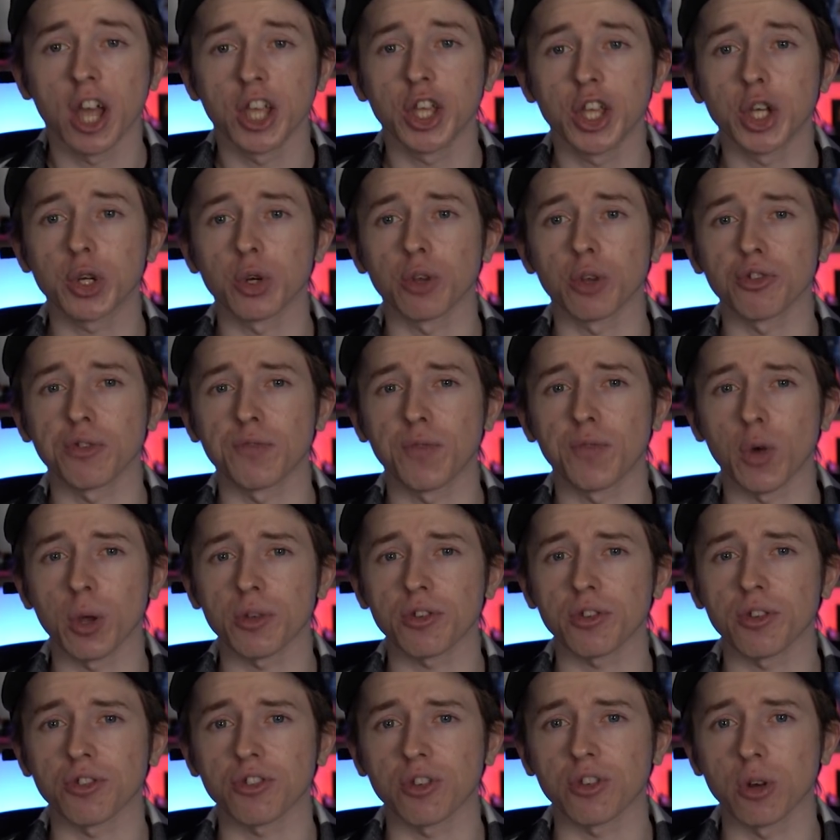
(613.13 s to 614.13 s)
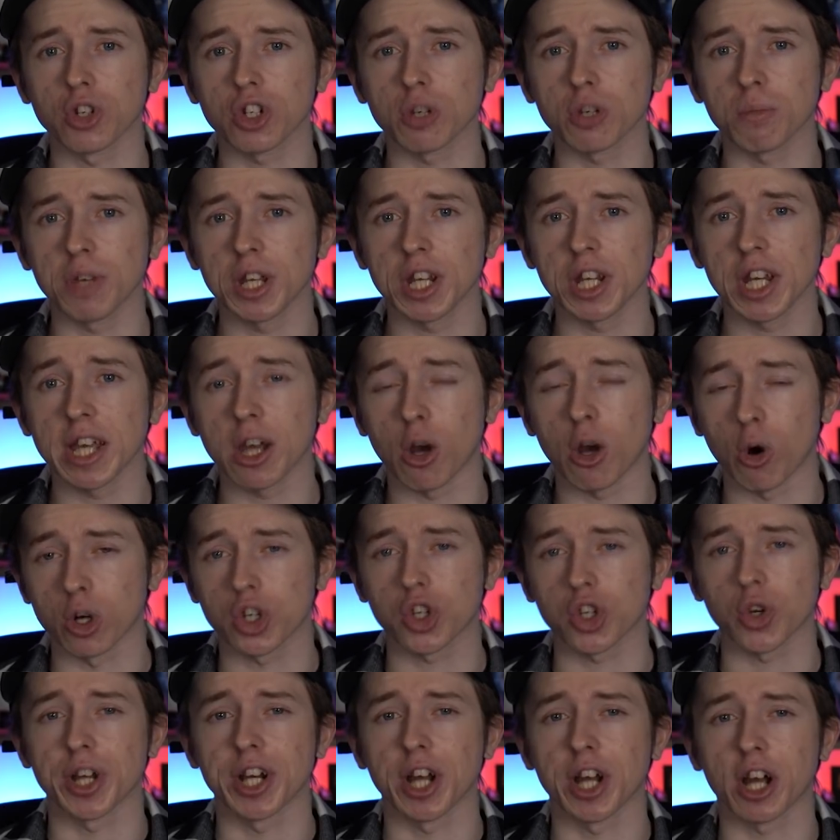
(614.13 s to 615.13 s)
You can also follow us on social media or
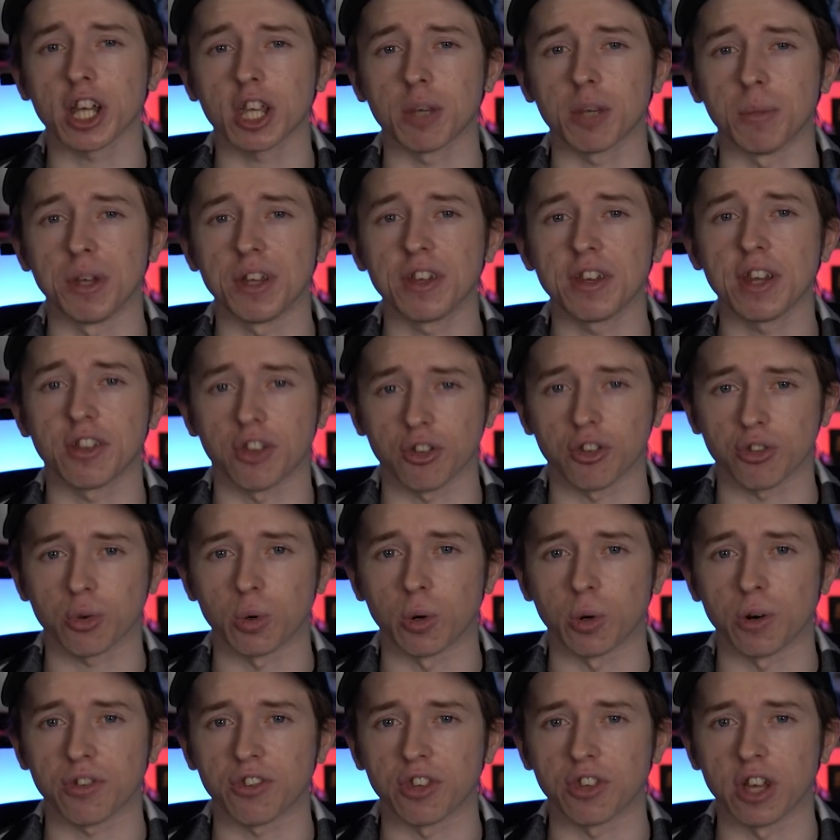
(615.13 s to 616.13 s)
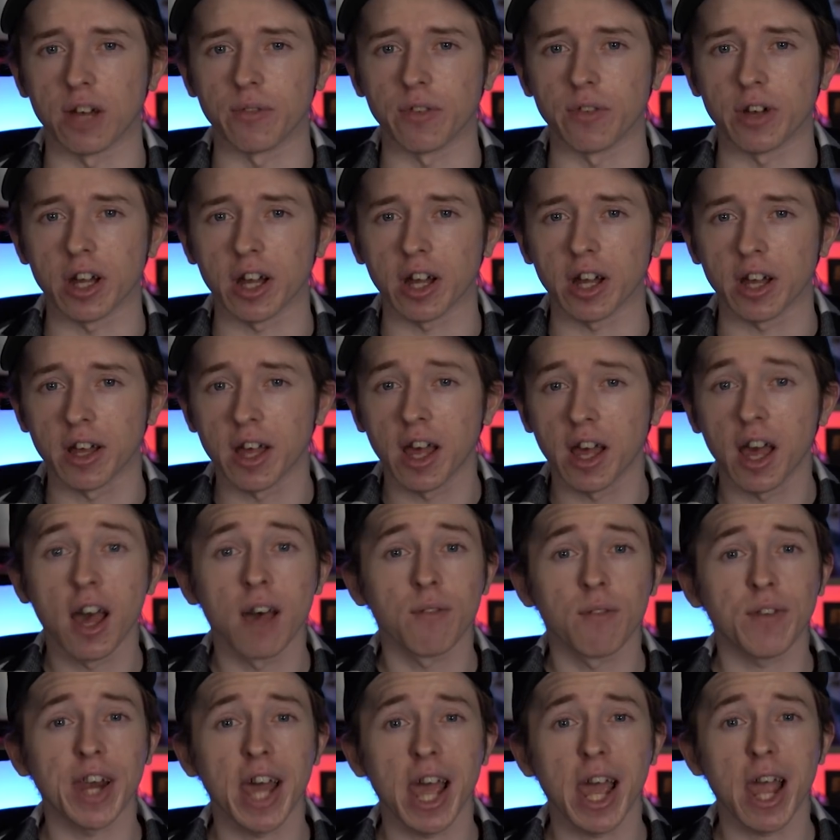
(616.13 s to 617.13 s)
join our community Discord server.
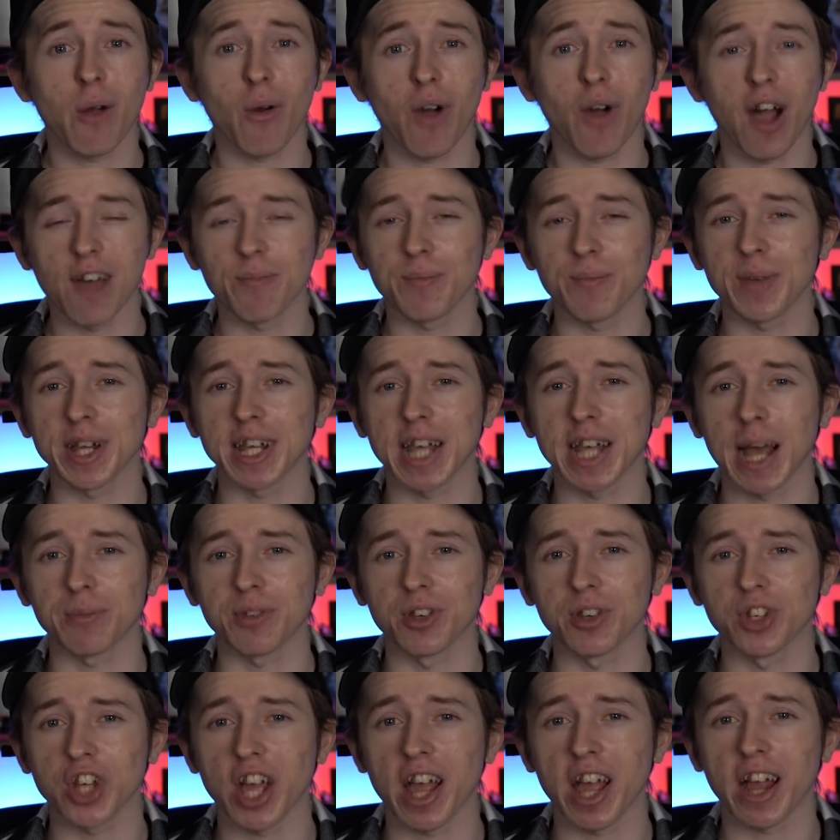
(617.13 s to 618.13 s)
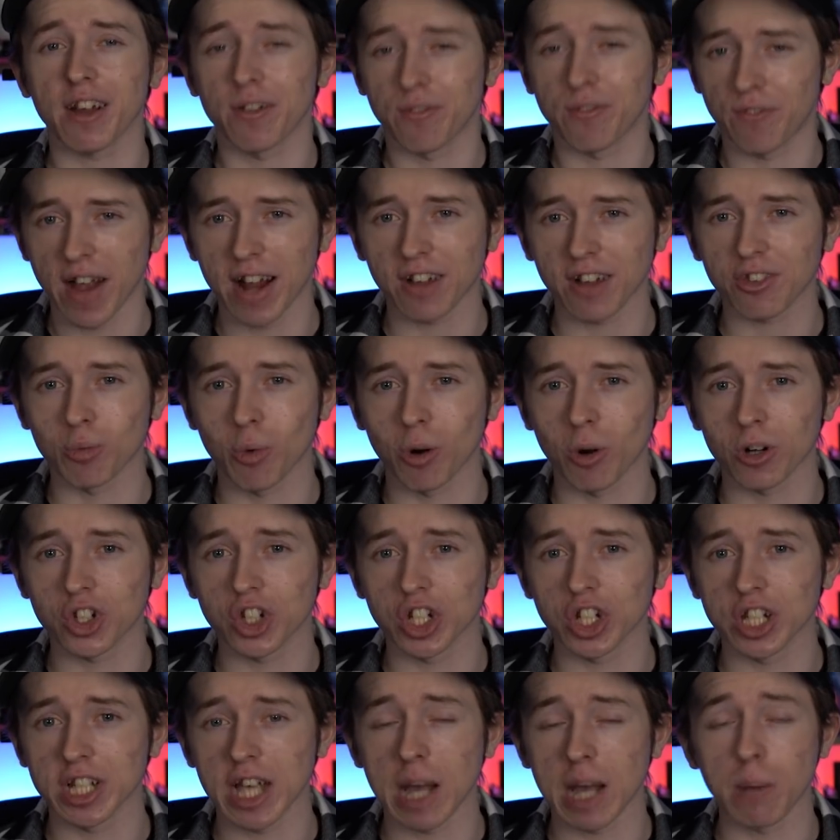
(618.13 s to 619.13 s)
For now, I've been Captain Jack, thanks for
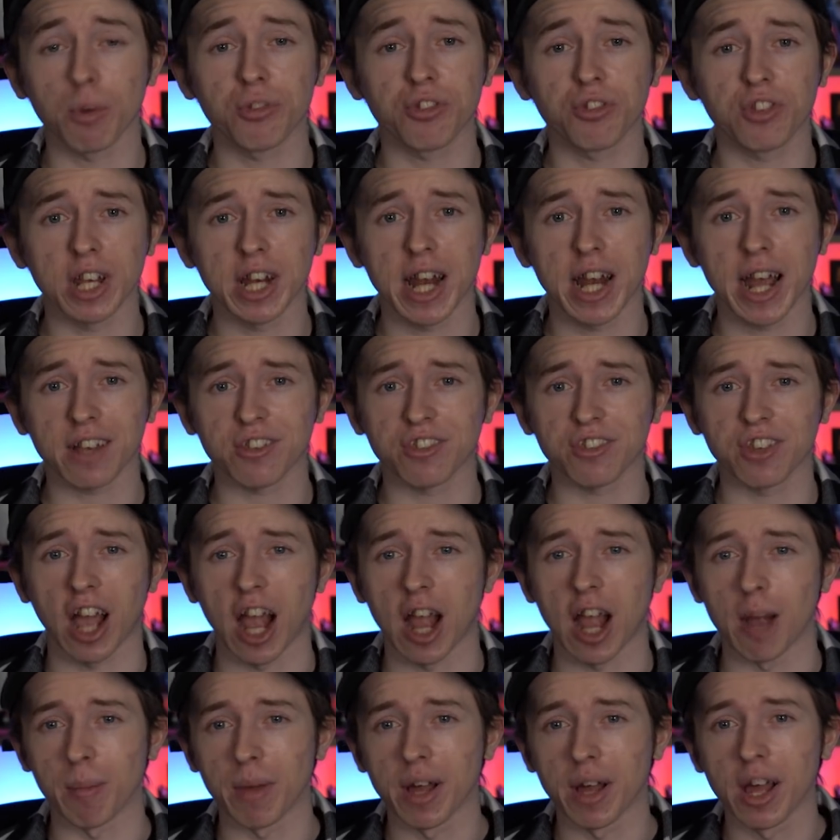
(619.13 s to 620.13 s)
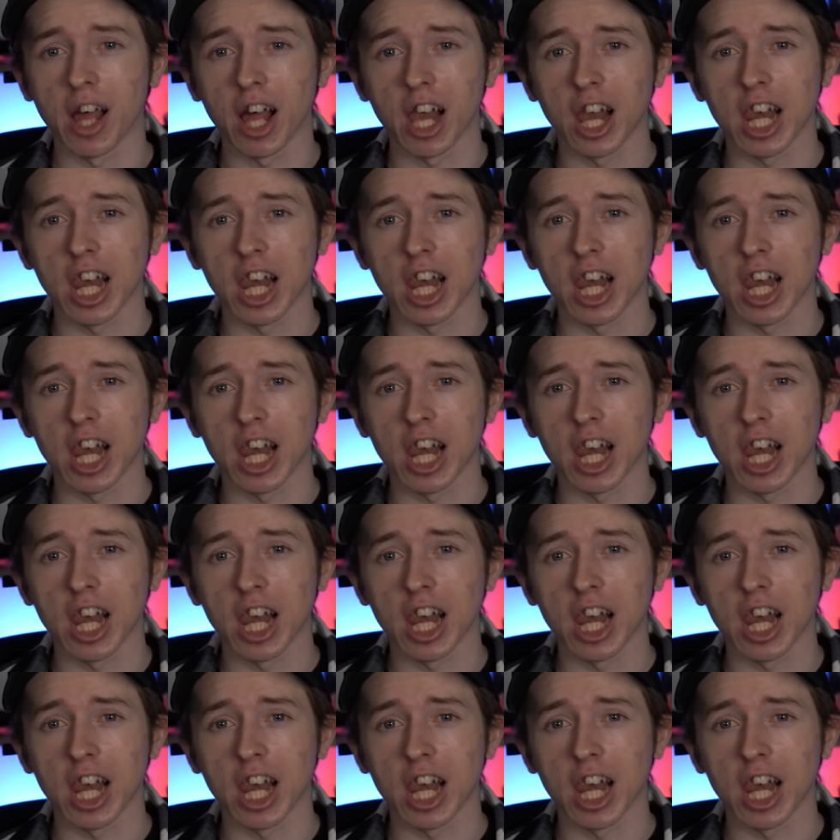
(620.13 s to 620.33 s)
watching, and we'll see you next time.